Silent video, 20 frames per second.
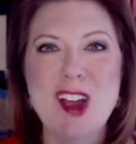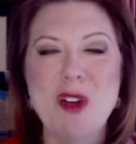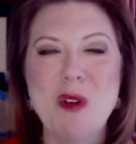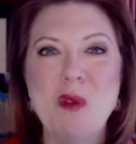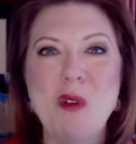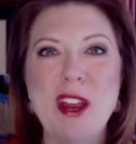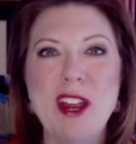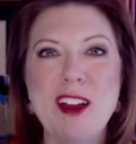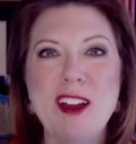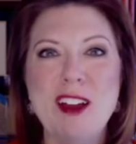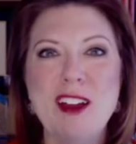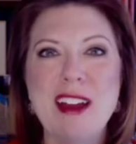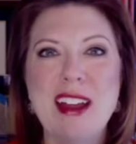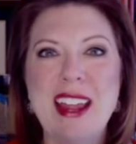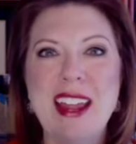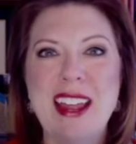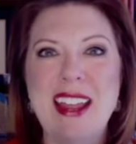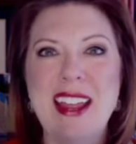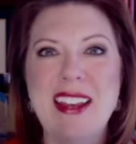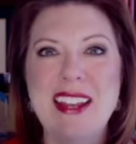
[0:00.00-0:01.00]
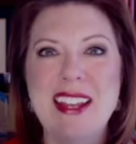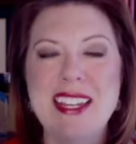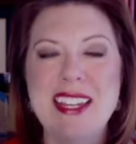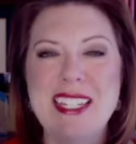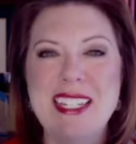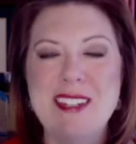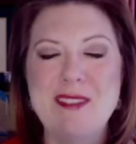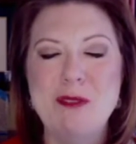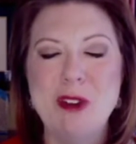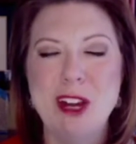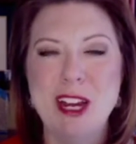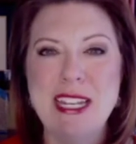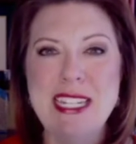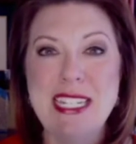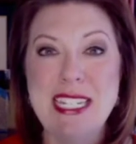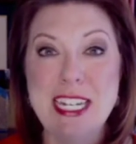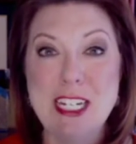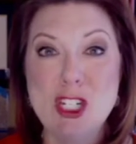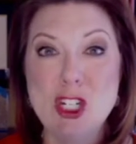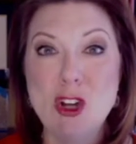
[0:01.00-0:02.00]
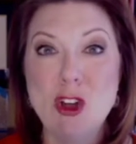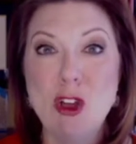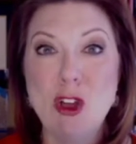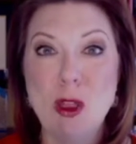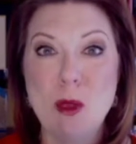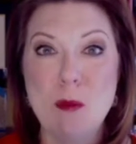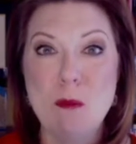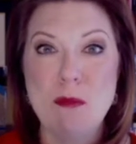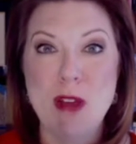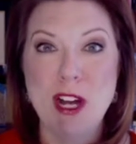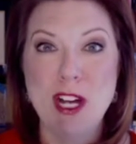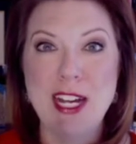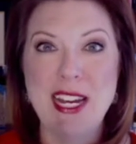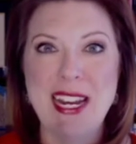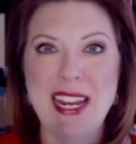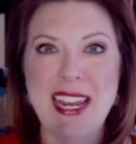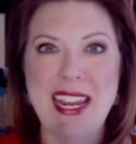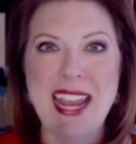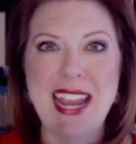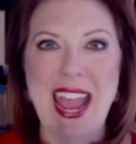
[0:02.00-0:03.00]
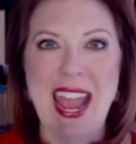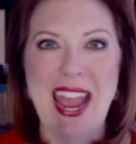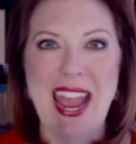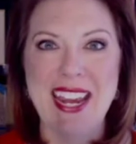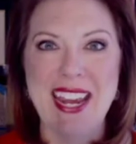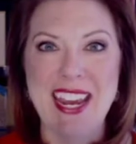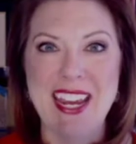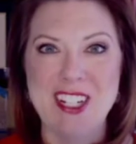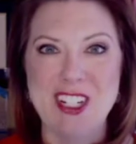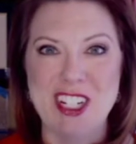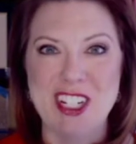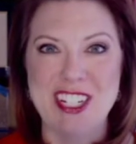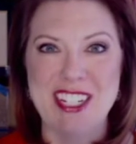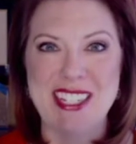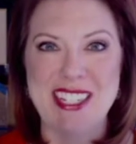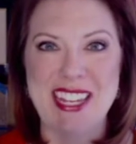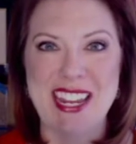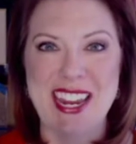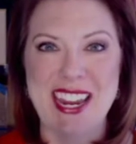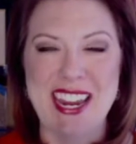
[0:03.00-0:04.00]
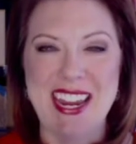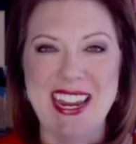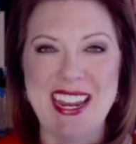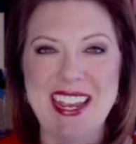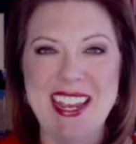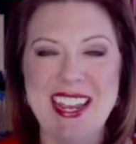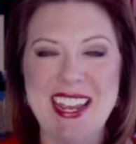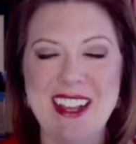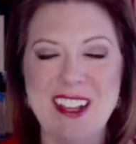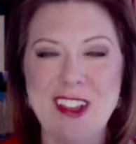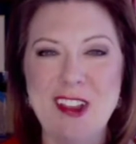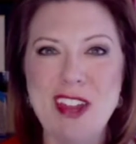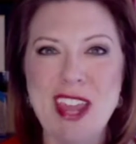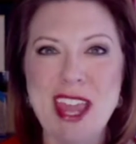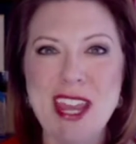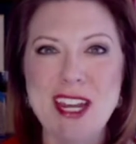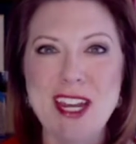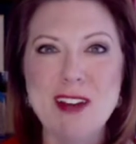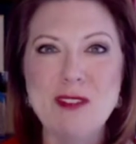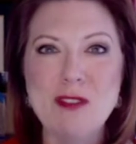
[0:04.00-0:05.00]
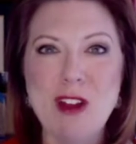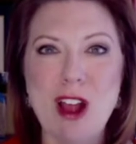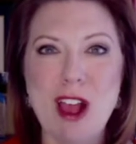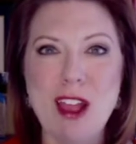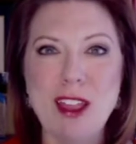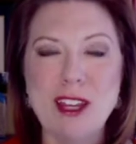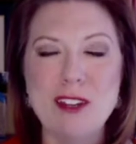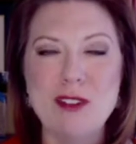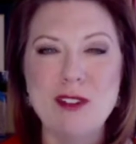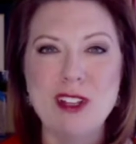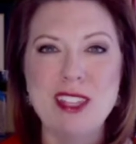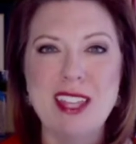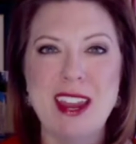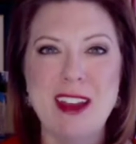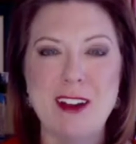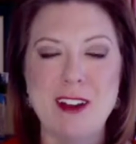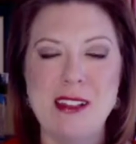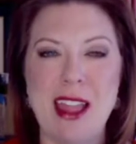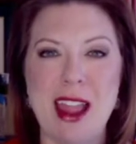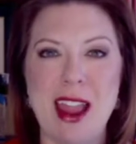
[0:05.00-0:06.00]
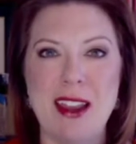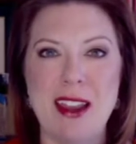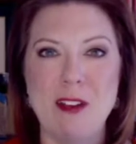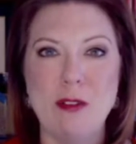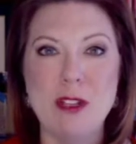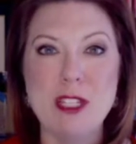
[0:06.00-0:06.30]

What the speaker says: We're a digital marketing ad agency located in Raleigh, North Carolina.